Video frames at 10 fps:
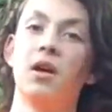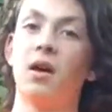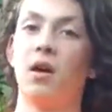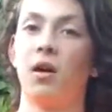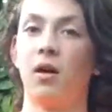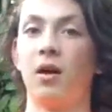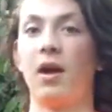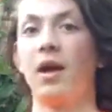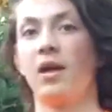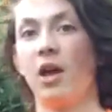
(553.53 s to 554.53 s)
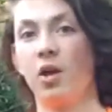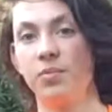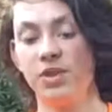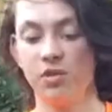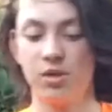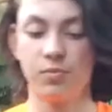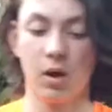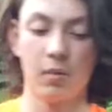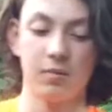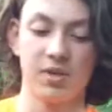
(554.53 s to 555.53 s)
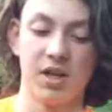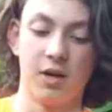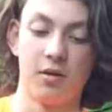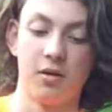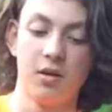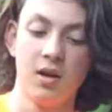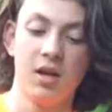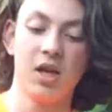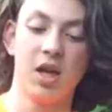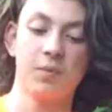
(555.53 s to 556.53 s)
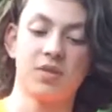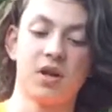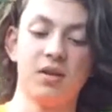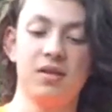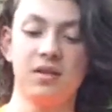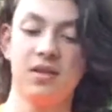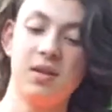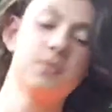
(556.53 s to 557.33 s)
and help serious problems in it. It helps scientists keep